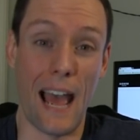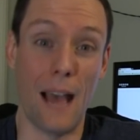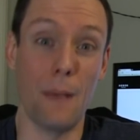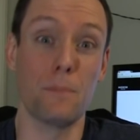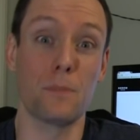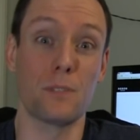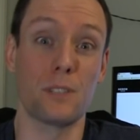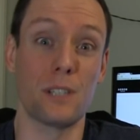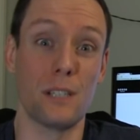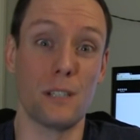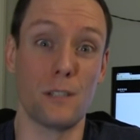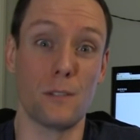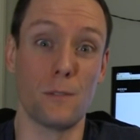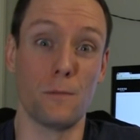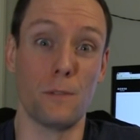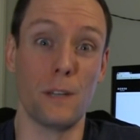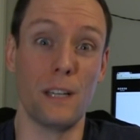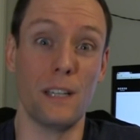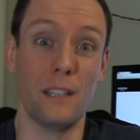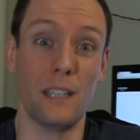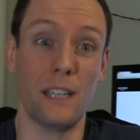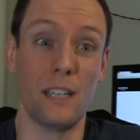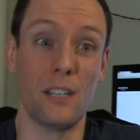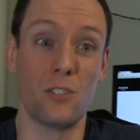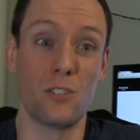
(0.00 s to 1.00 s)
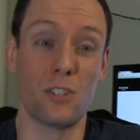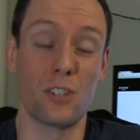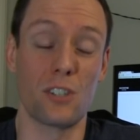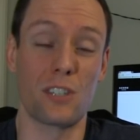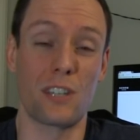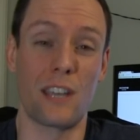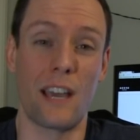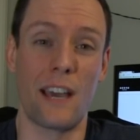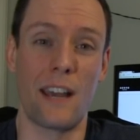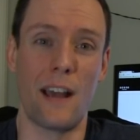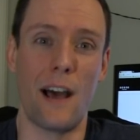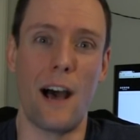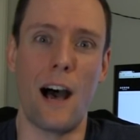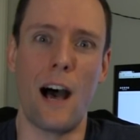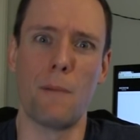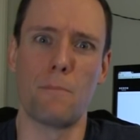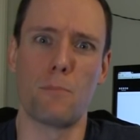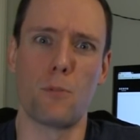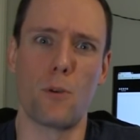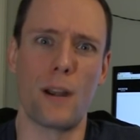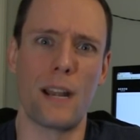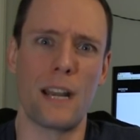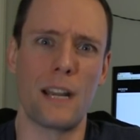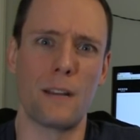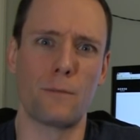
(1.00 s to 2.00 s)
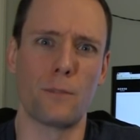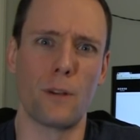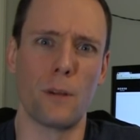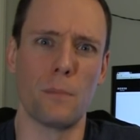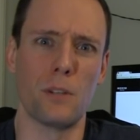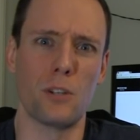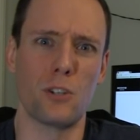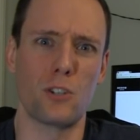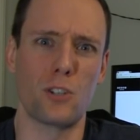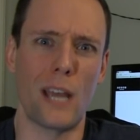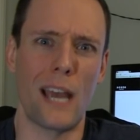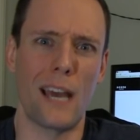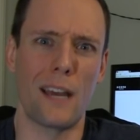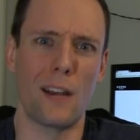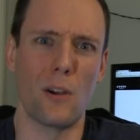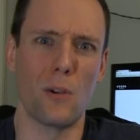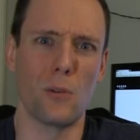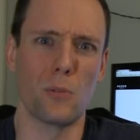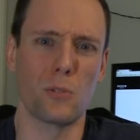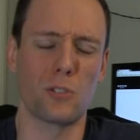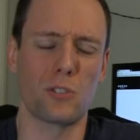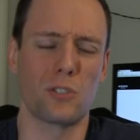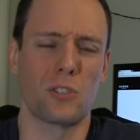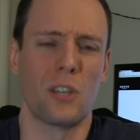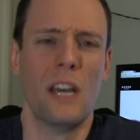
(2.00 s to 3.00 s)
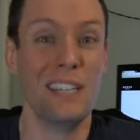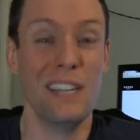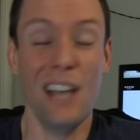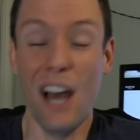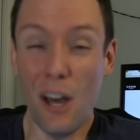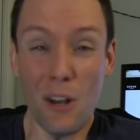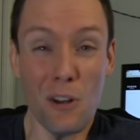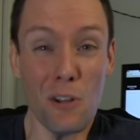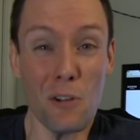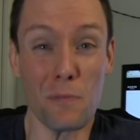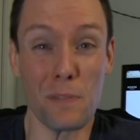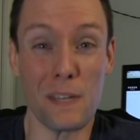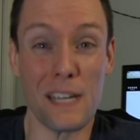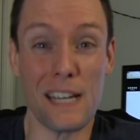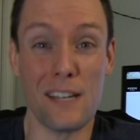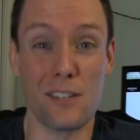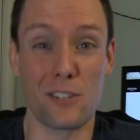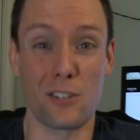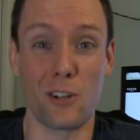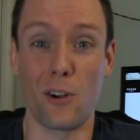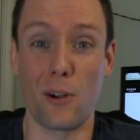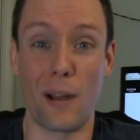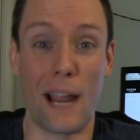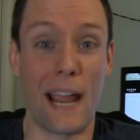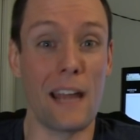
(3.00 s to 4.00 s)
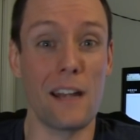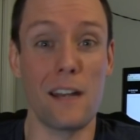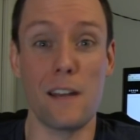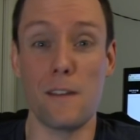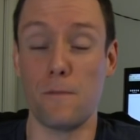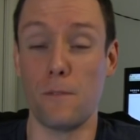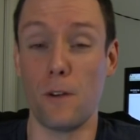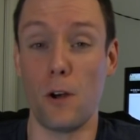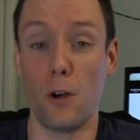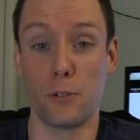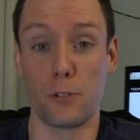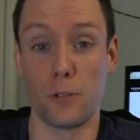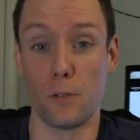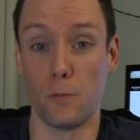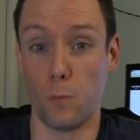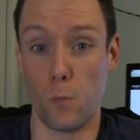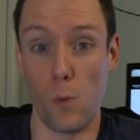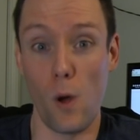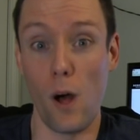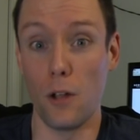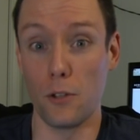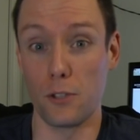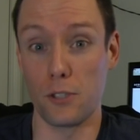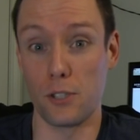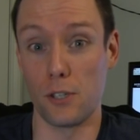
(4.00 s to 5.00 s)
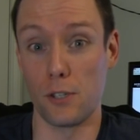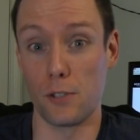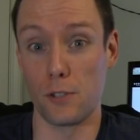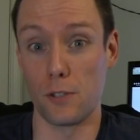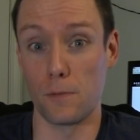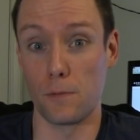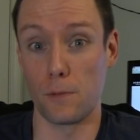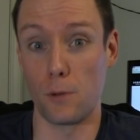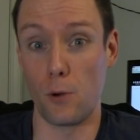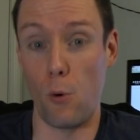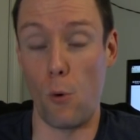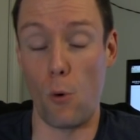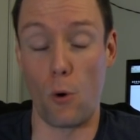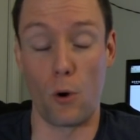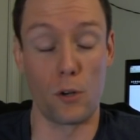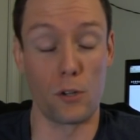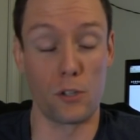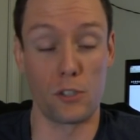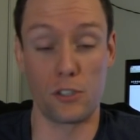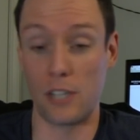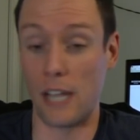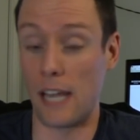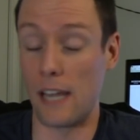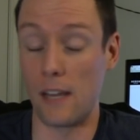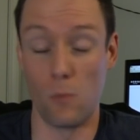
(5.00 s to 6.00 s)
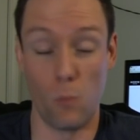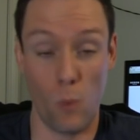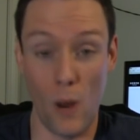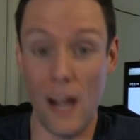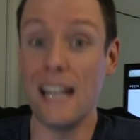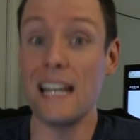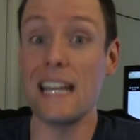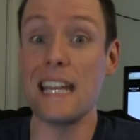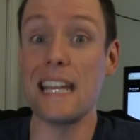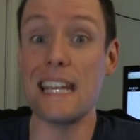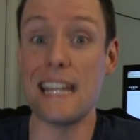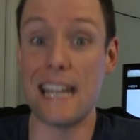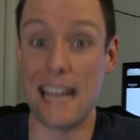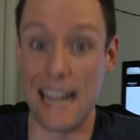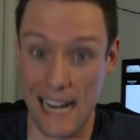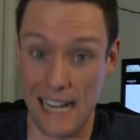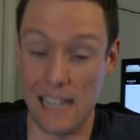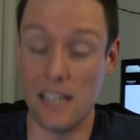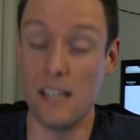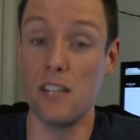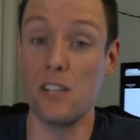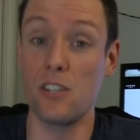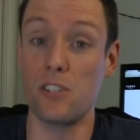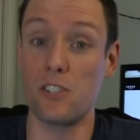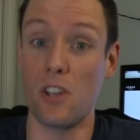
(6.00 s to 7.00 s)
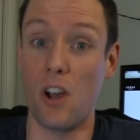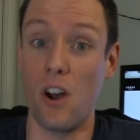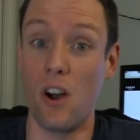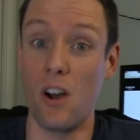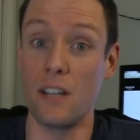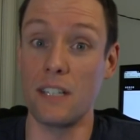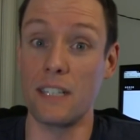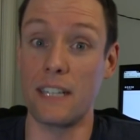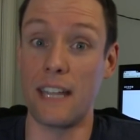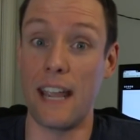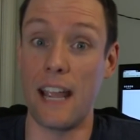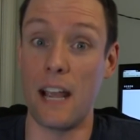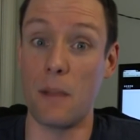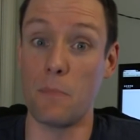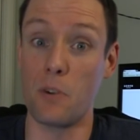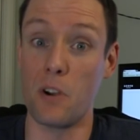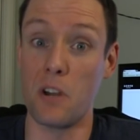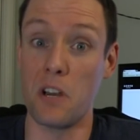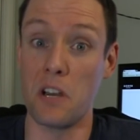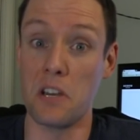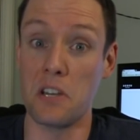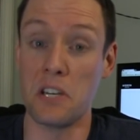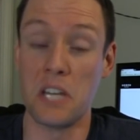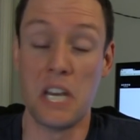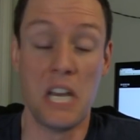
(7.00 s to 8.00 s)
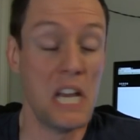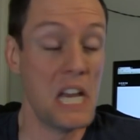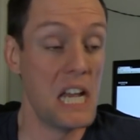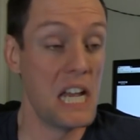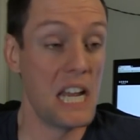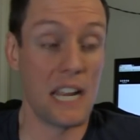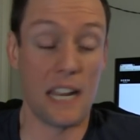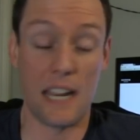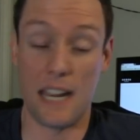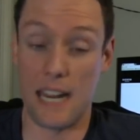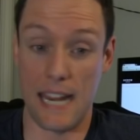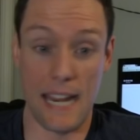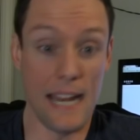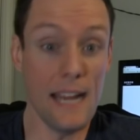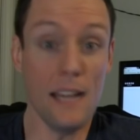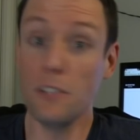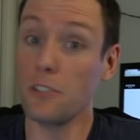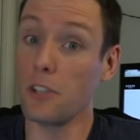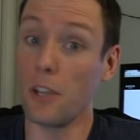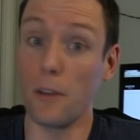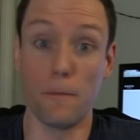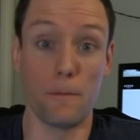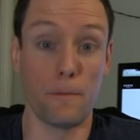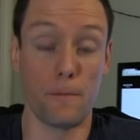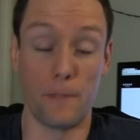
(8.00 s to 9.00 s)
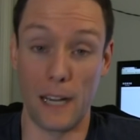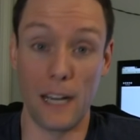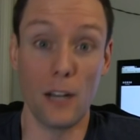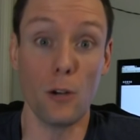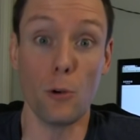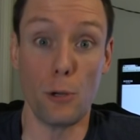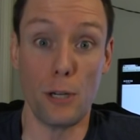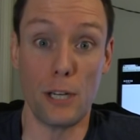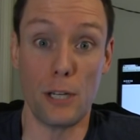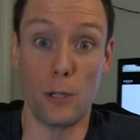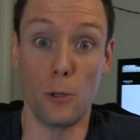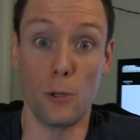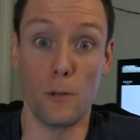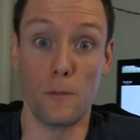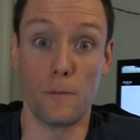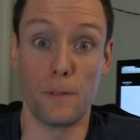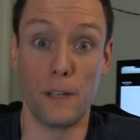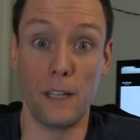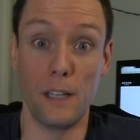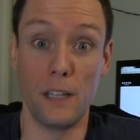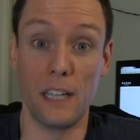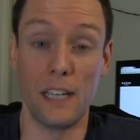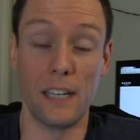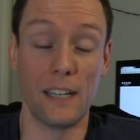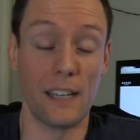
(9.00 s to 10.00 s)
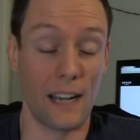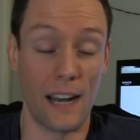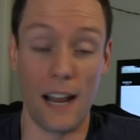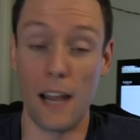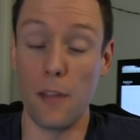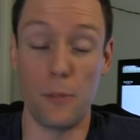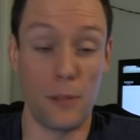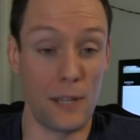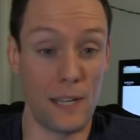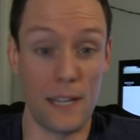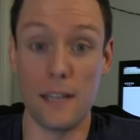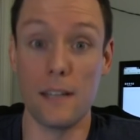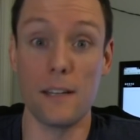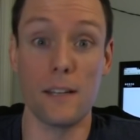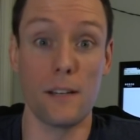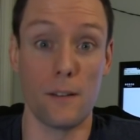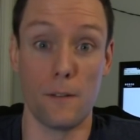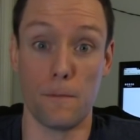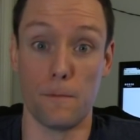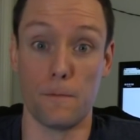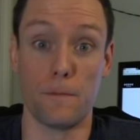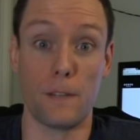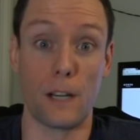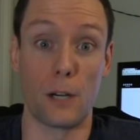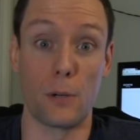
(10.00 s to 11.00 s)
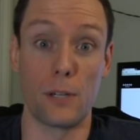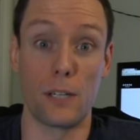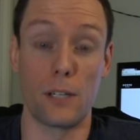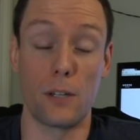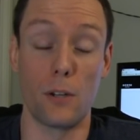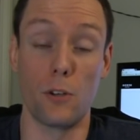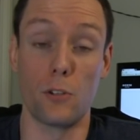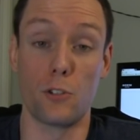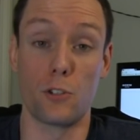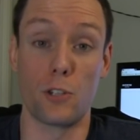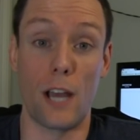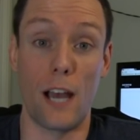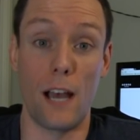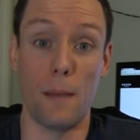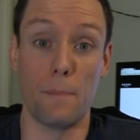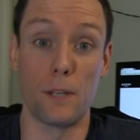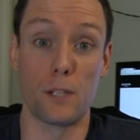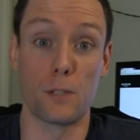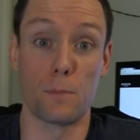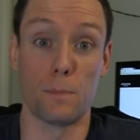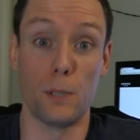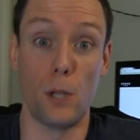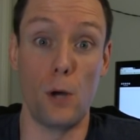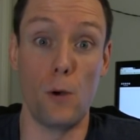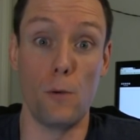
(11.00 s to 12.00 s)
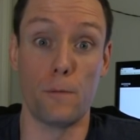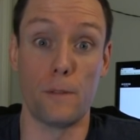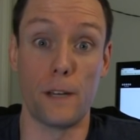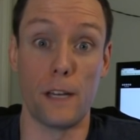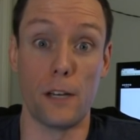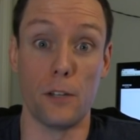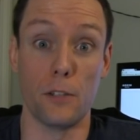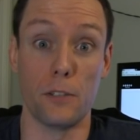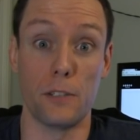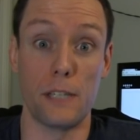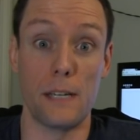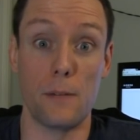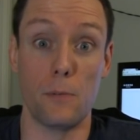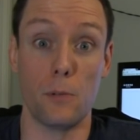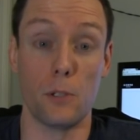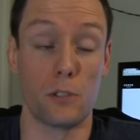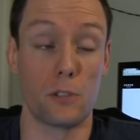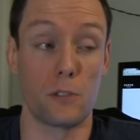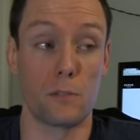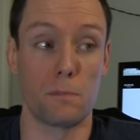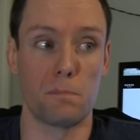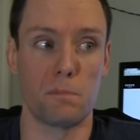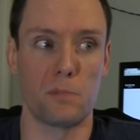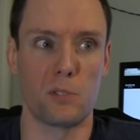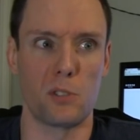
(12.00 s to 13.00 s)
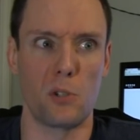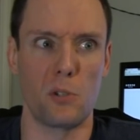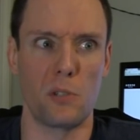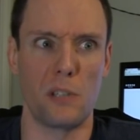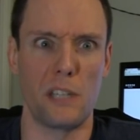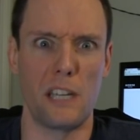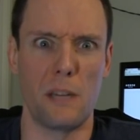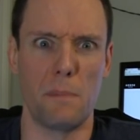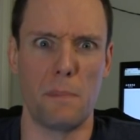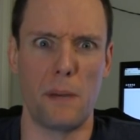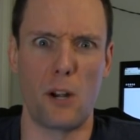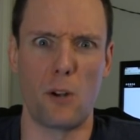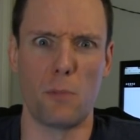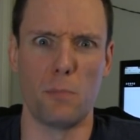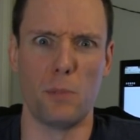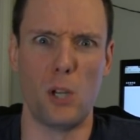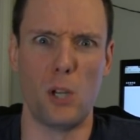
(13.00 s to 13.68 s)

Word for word: absent villain, just kind of operating from the shadows. None of these are any fault of Waltz's, of course, and when he is on camera, he's a very good villain, and I think he did a very good job as Blofeld. He was certainly a better